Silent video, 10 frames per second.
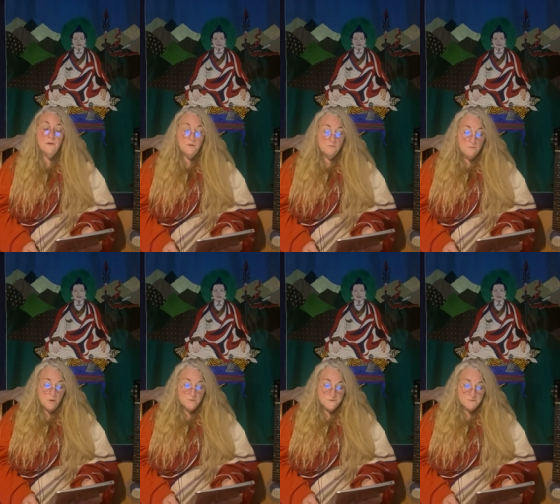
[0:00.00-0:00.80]

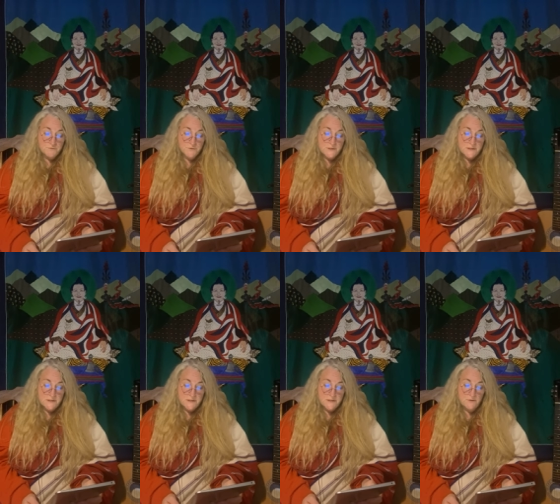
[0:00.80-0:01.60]
Rolls
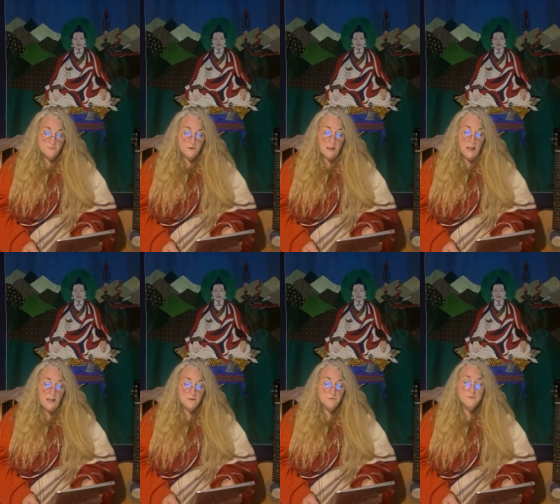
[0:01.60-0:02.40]
Royce Silver
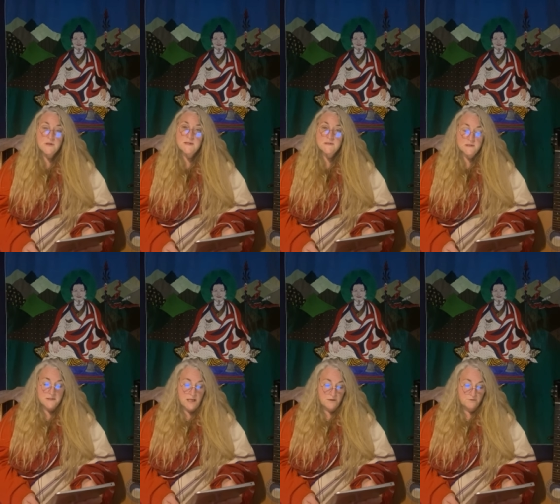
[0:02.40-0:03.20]
Cloud in
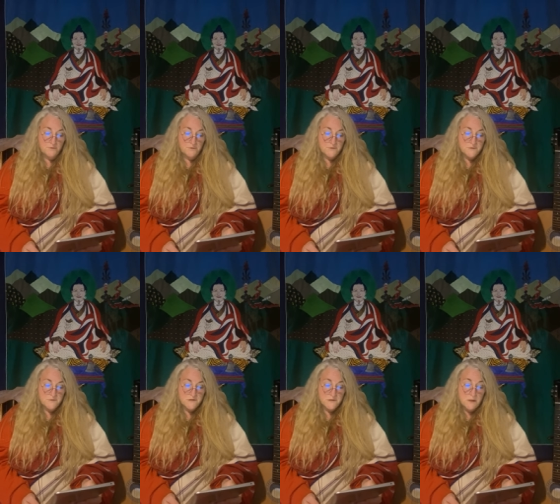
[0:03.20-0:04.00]
St Andrews
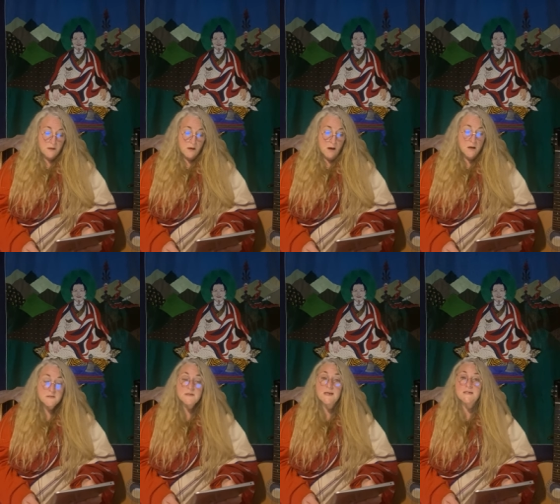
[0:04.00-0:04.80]
was
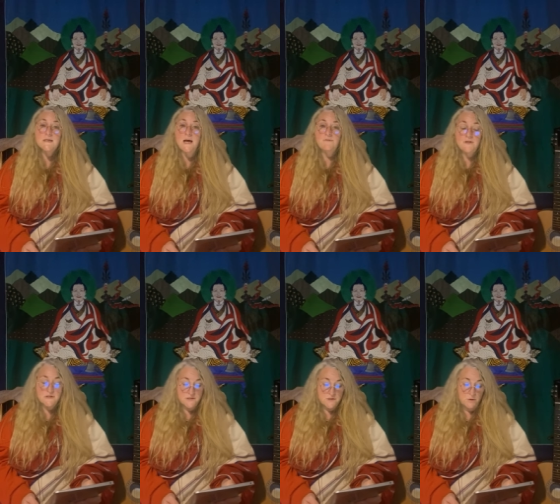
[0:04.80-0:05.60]
asking to have it
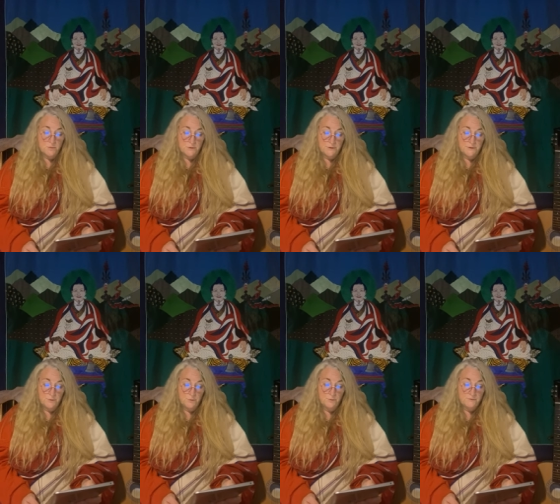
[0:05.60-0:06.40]
stolen
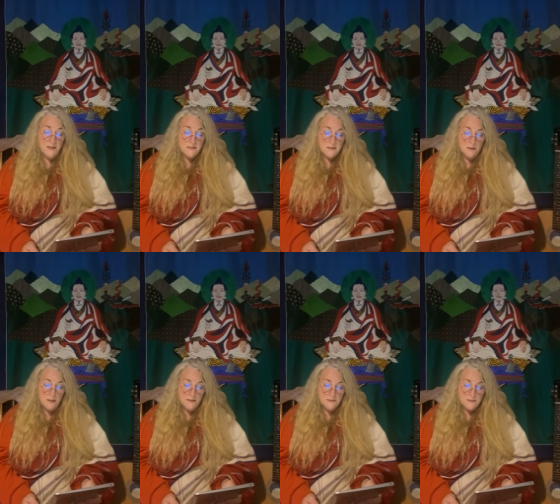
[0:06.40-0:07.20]
or
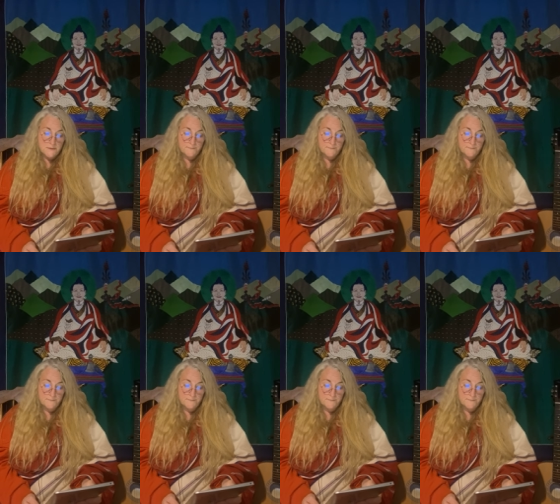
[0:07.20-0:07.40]
vandalised.